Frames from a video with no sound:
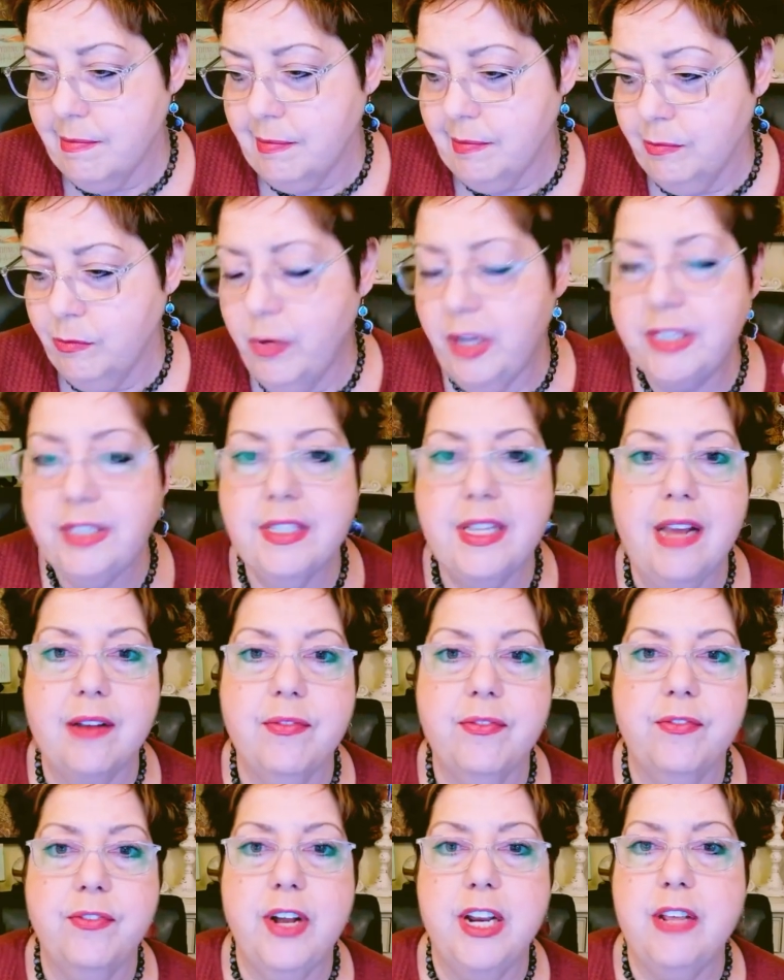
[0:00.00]
What's
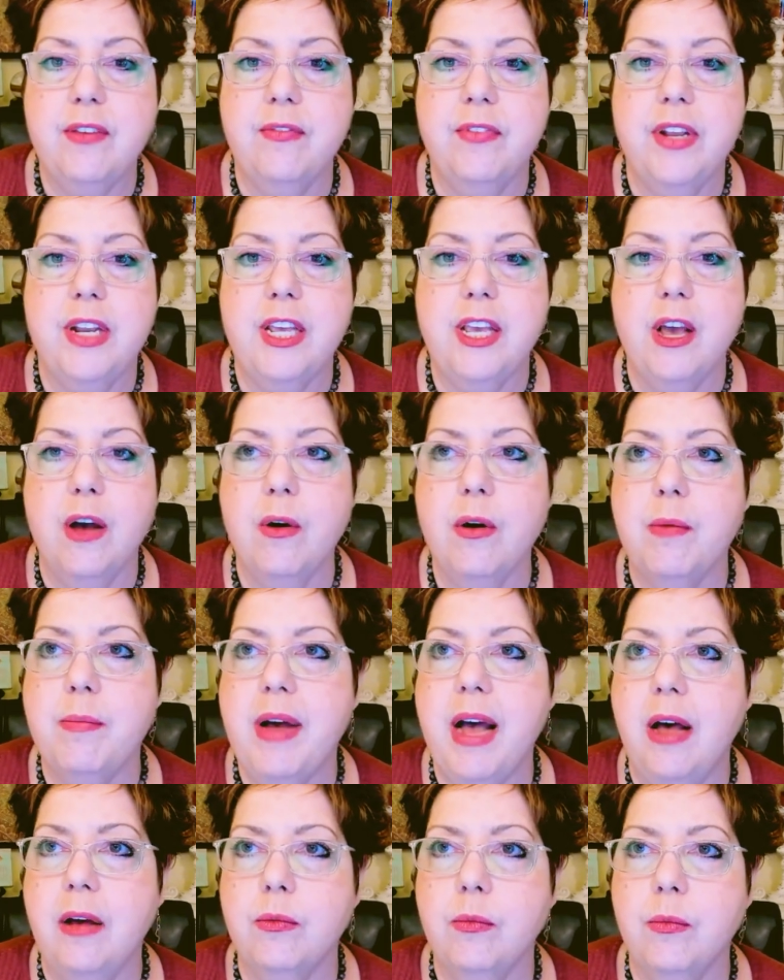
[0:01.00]
that funny video
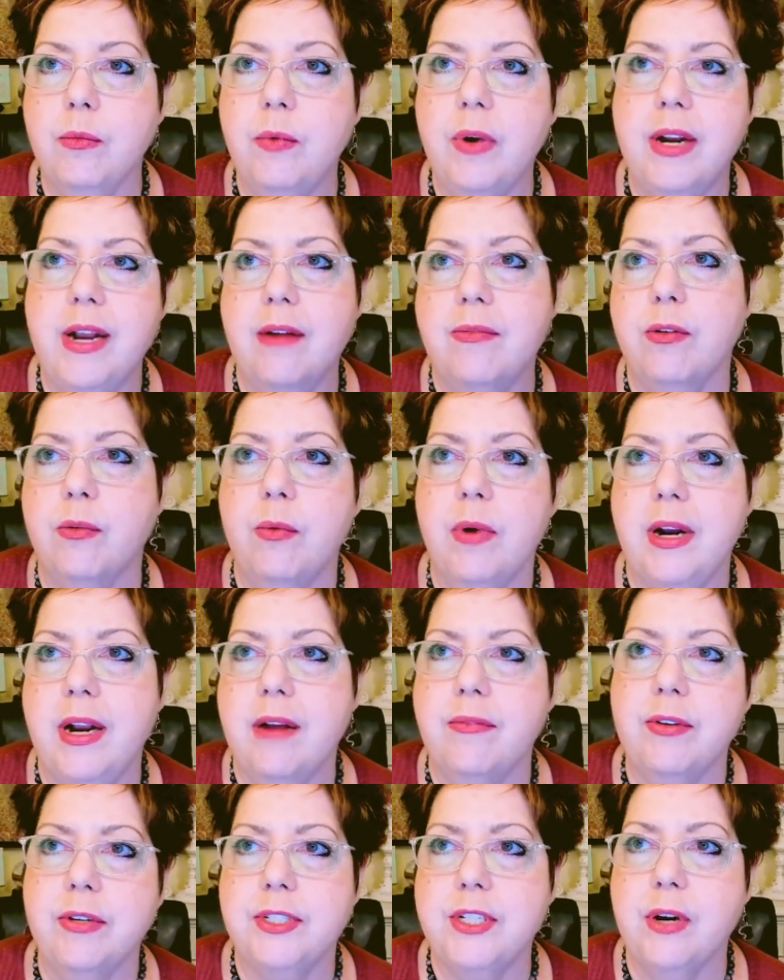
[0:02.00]
about
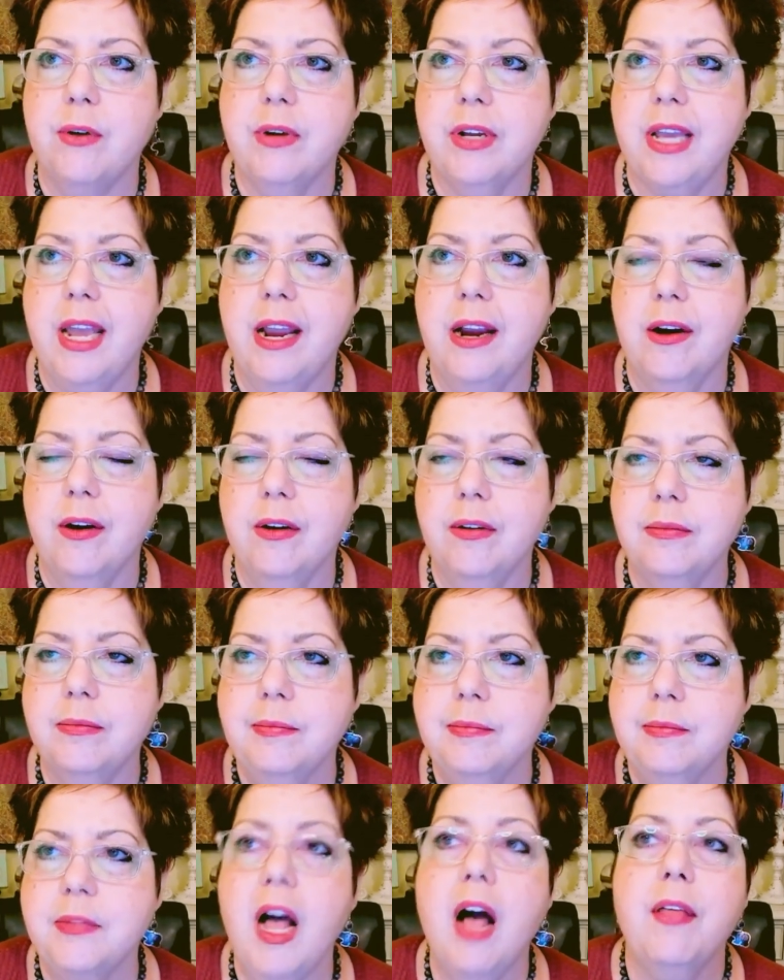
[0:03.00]
whatever, don't care.
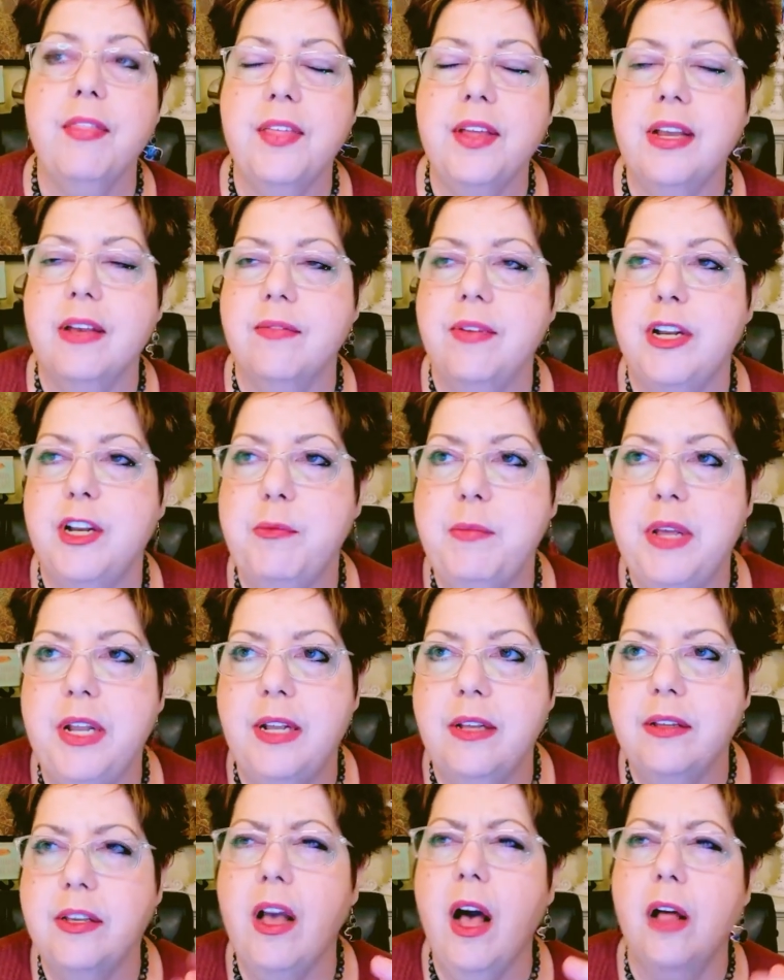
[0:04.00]
I'll think of it in a
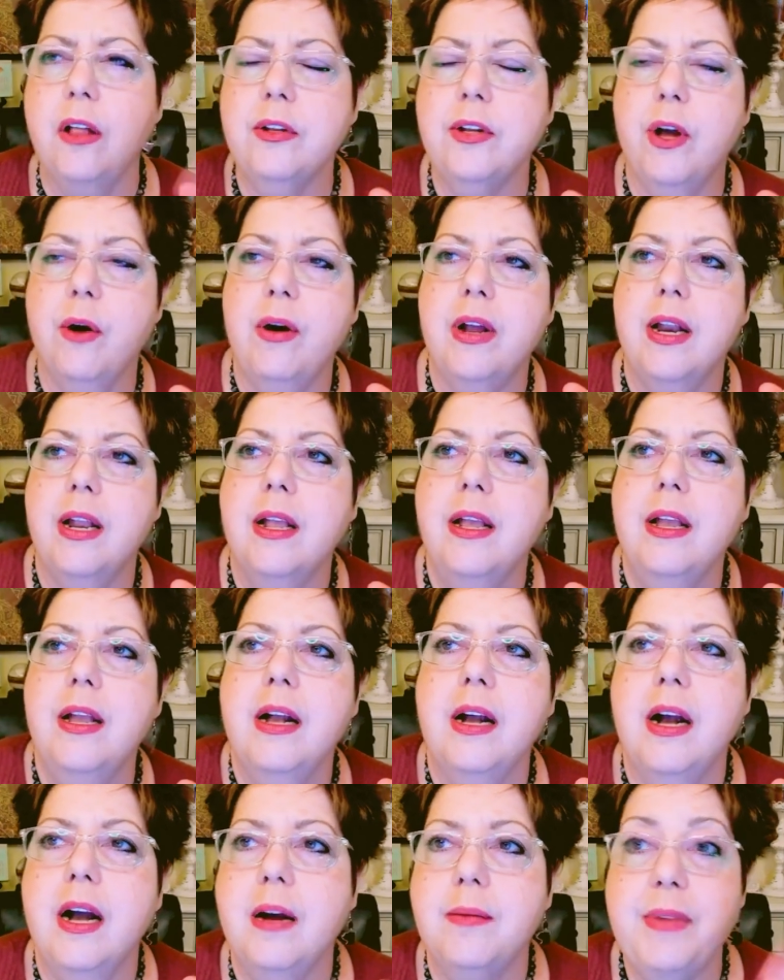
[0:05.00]
minute. Y'all know it.
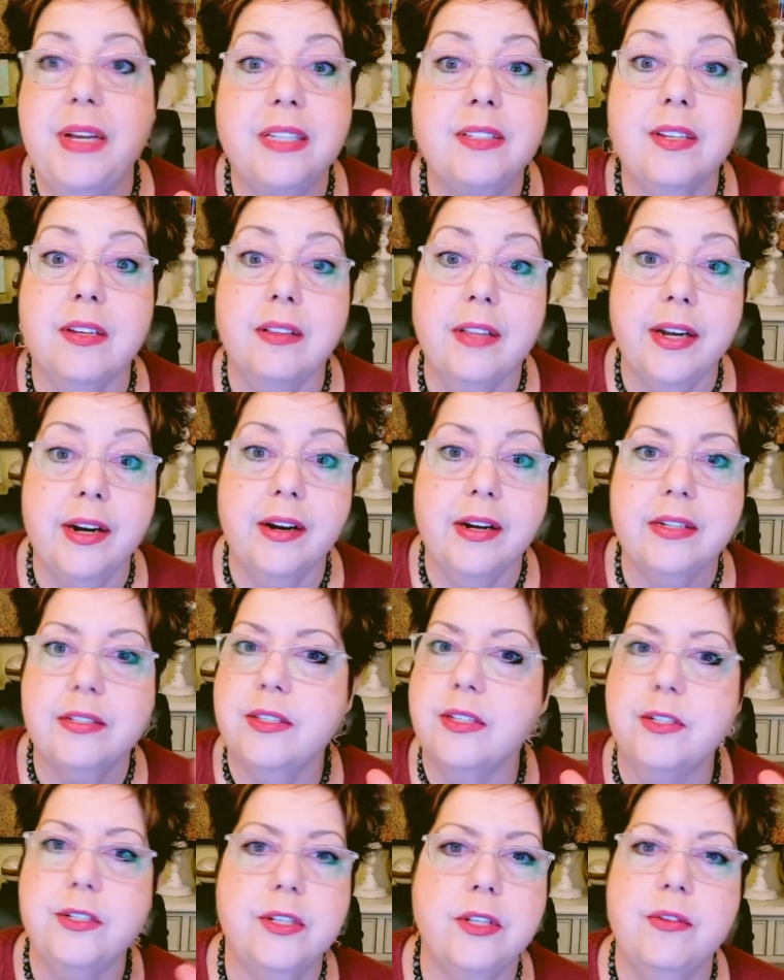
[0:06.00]
It's hilarious.
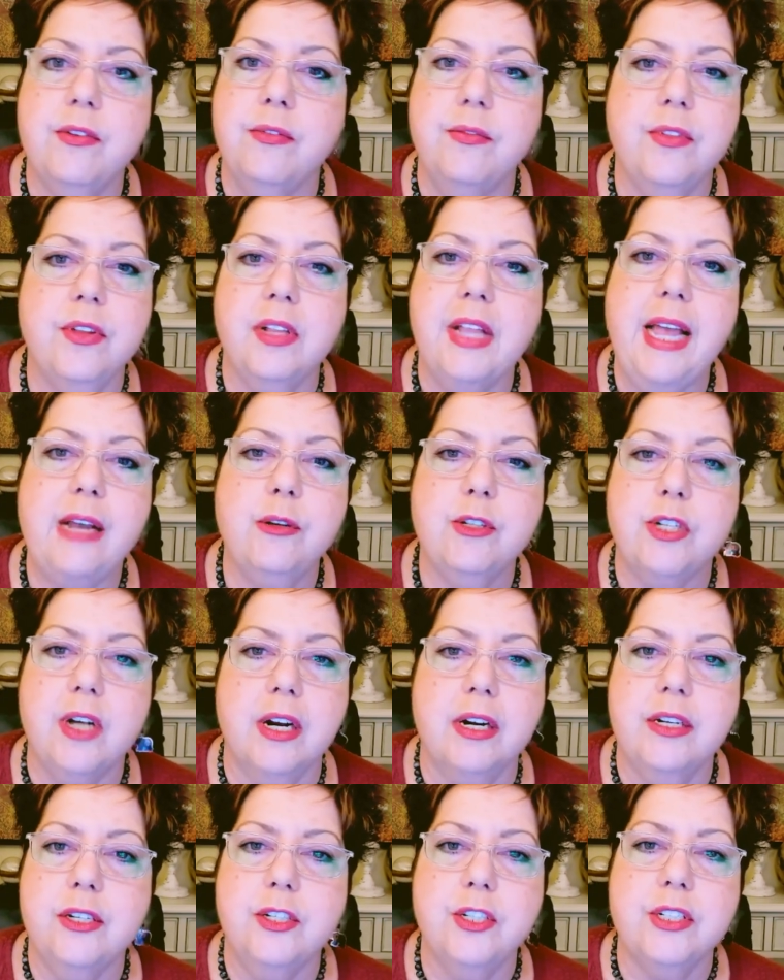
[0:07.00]
The language
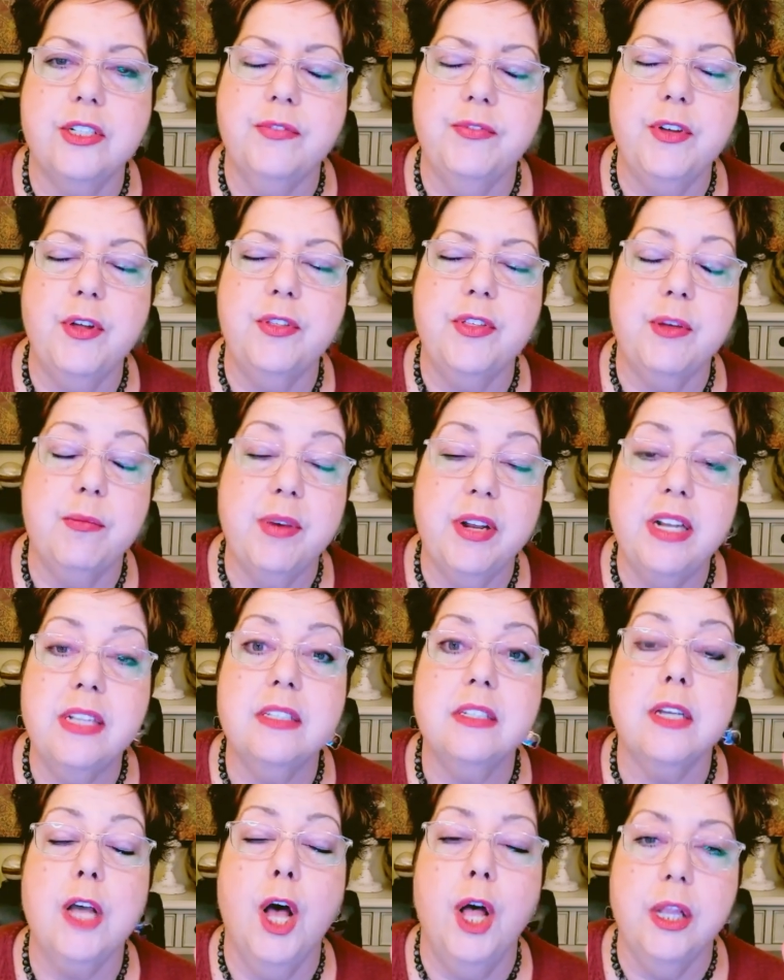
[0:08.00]
on it is just filthy, but
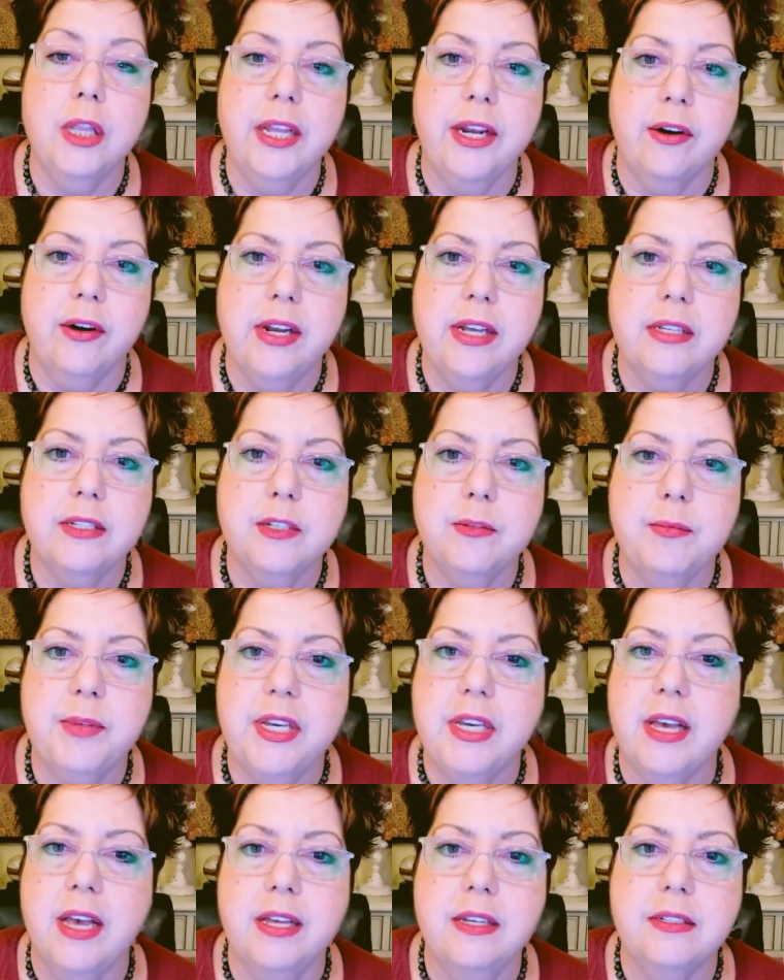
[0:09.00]
it's hilarious,
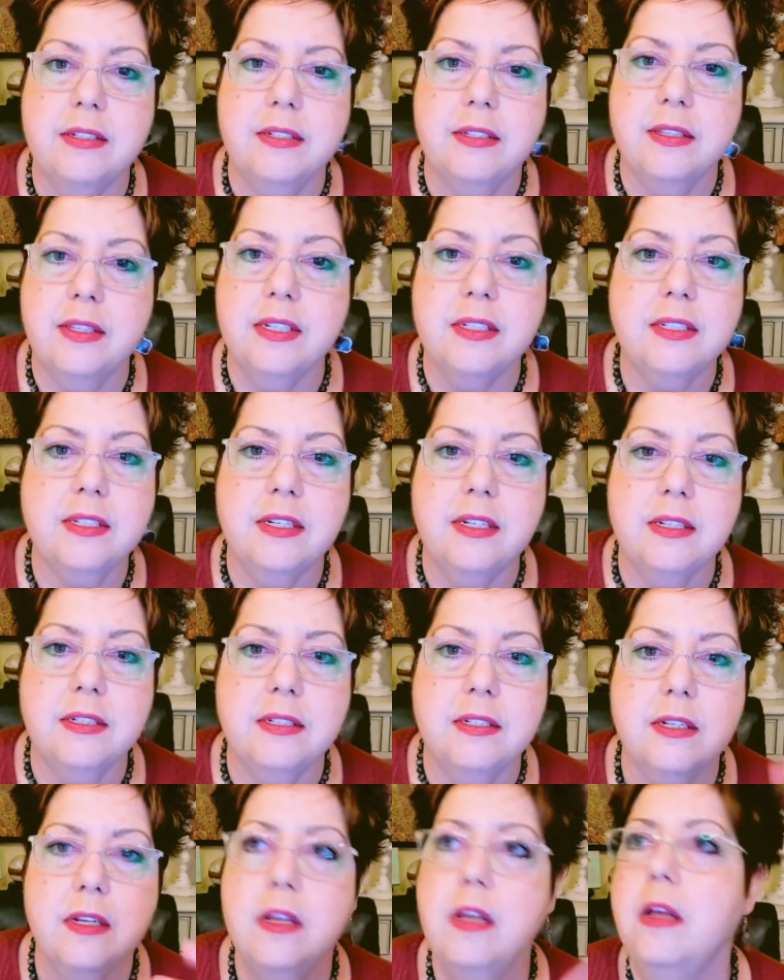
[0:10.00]
because this
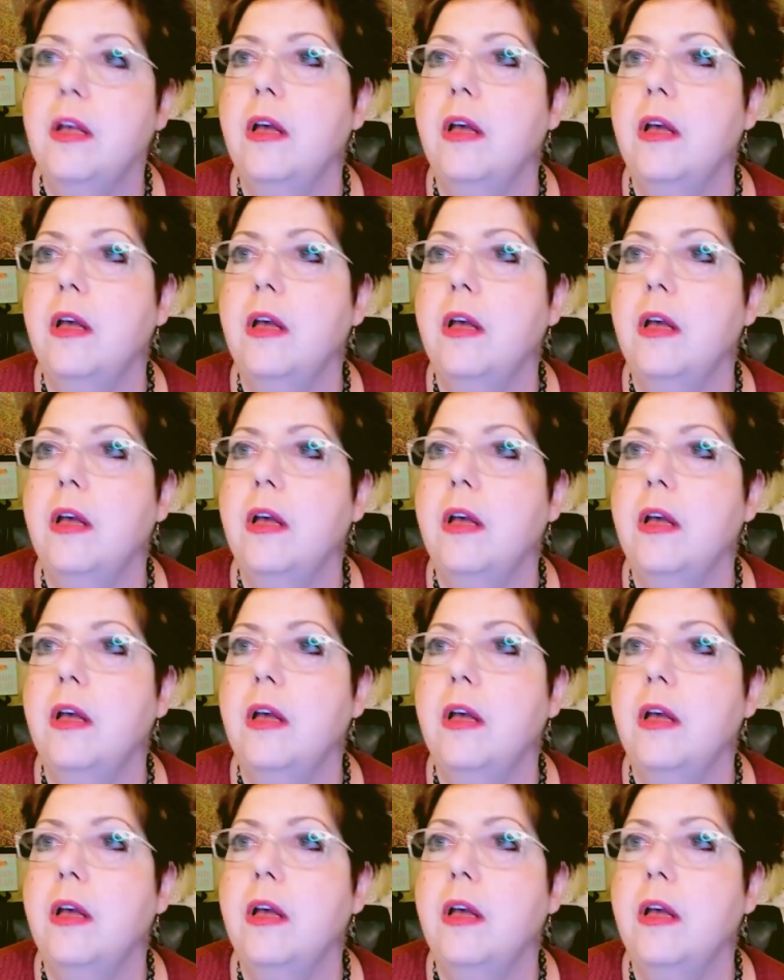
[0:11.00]
is,